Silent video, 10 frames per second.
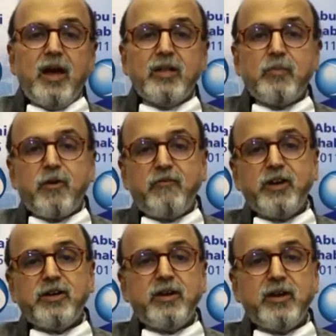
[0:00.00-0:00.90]
the
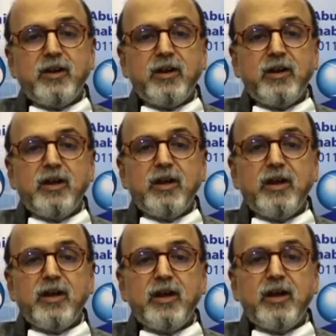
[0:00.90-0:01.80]
profit
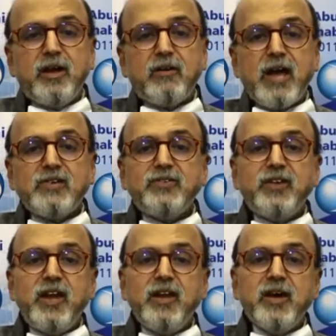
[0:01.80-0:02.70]
rises
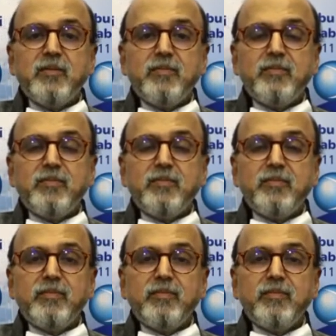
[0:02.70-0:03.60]
in India
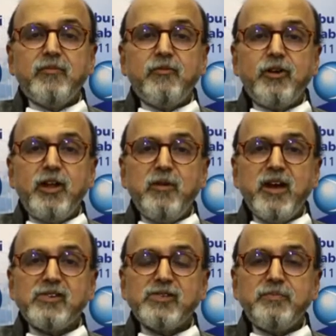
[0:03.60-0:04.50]
for
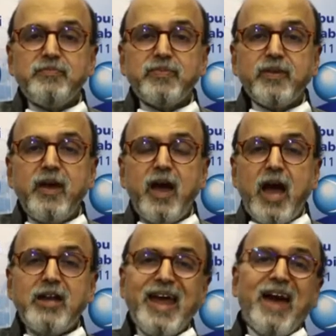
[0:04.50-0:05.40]
DBS,
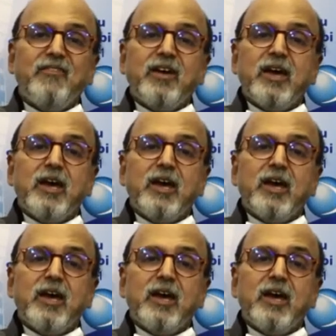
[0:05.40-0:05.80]
and they have